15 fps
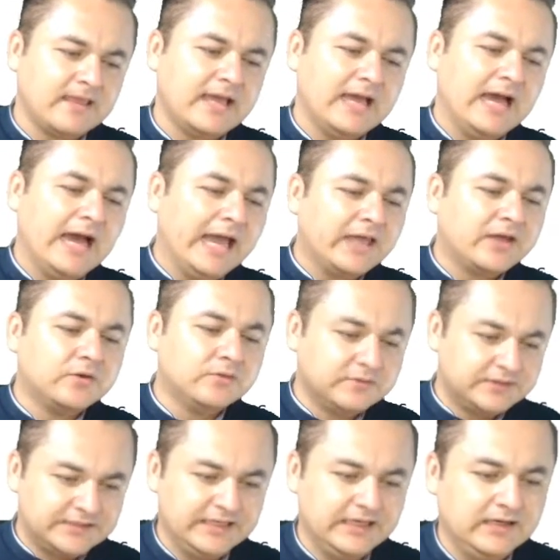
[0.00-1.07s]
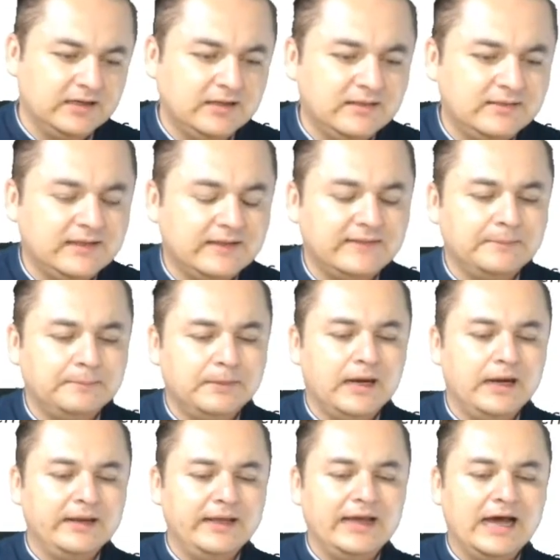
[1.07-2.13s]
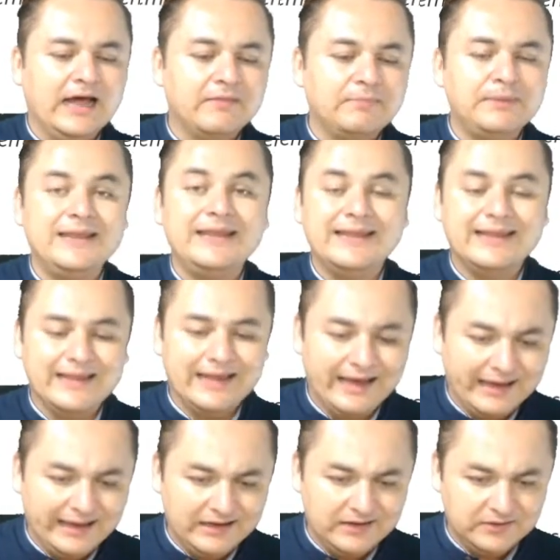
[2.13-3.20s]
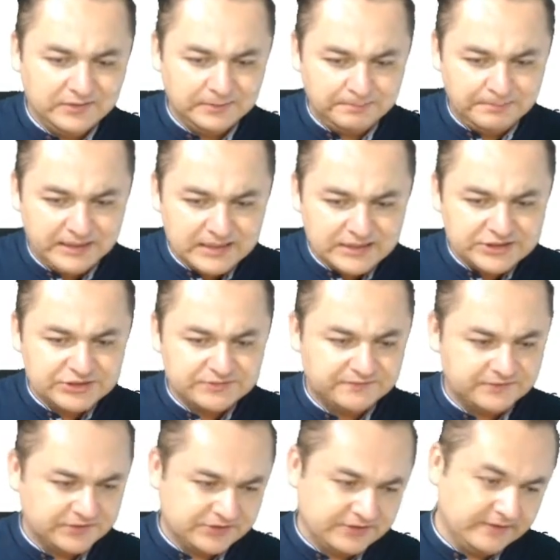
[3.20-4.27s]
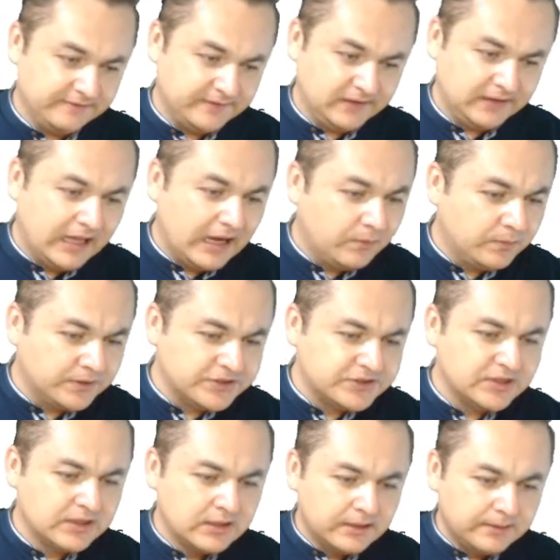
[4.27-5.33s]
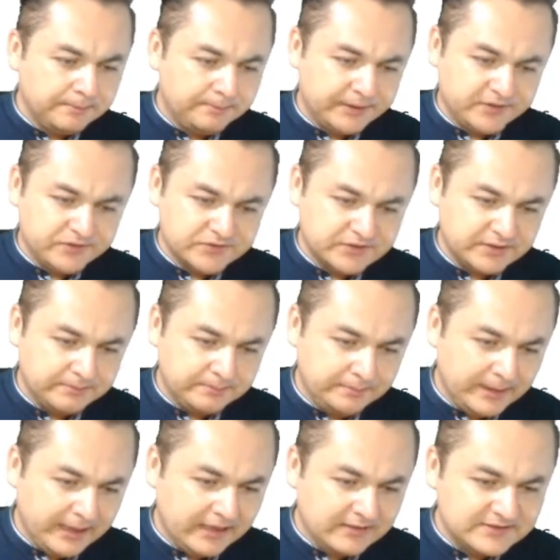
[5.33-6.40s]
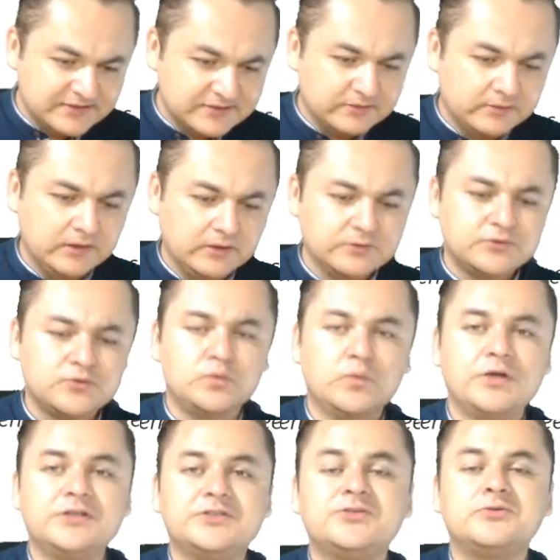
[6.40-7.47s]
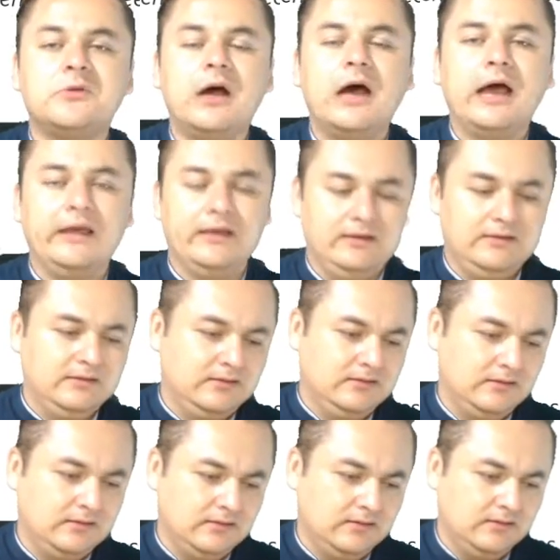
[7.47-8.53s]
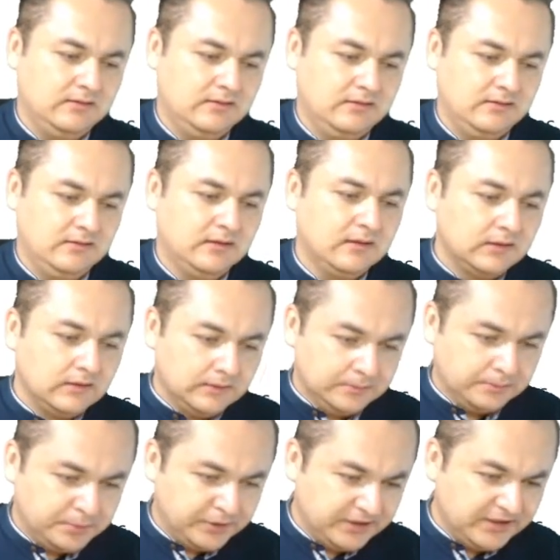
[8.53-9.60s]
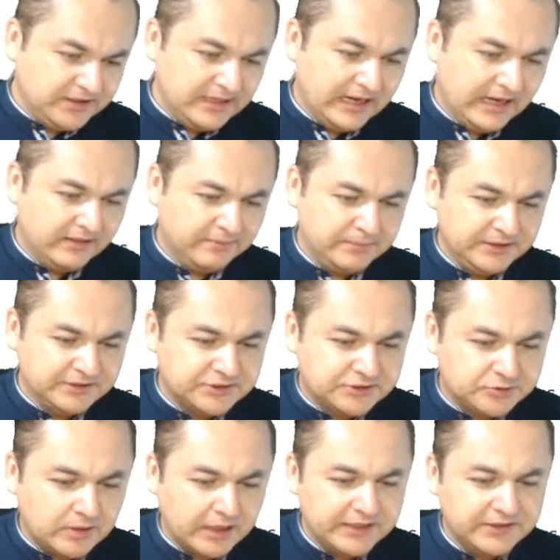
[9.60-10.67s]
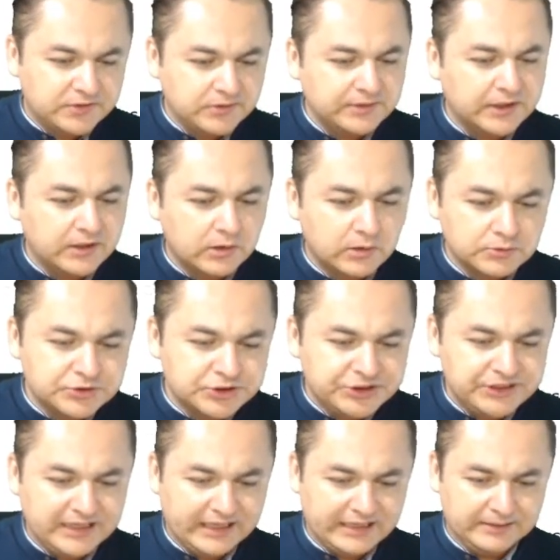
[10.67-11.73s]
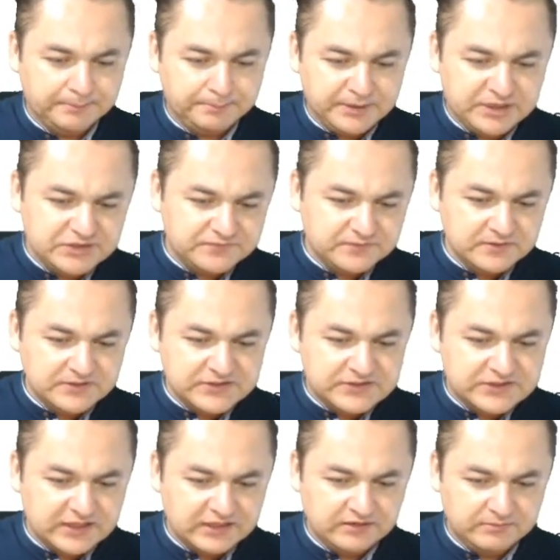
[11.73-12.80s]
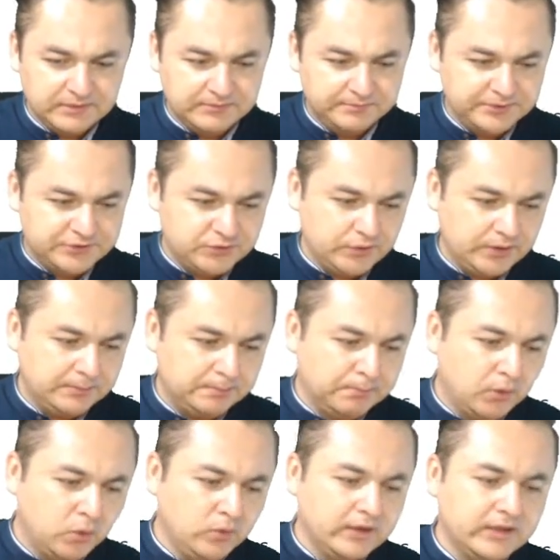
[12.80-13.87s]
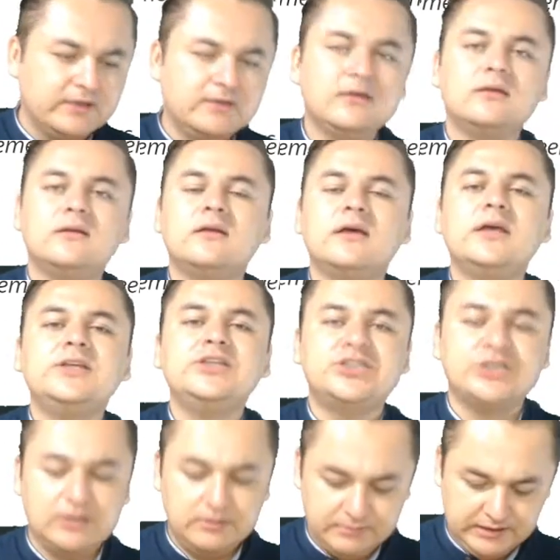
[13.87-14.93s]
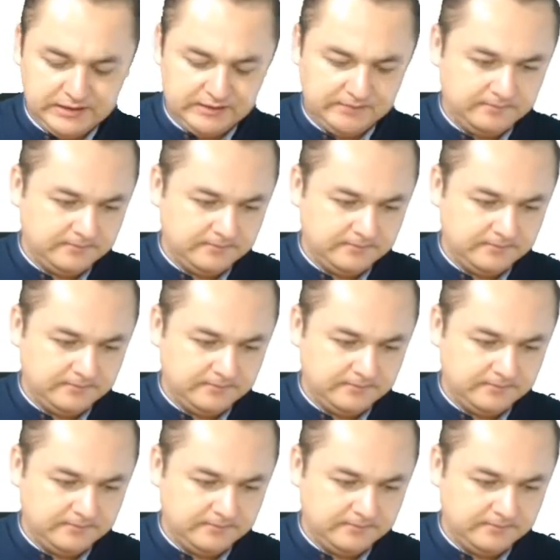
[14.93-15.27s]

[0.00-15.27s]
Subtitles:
I could tell that the body had been lying on the beach for several hours because the man's clothes were dry. Britain had been trying to negotiate a peaceful settlement between Poland and Germany.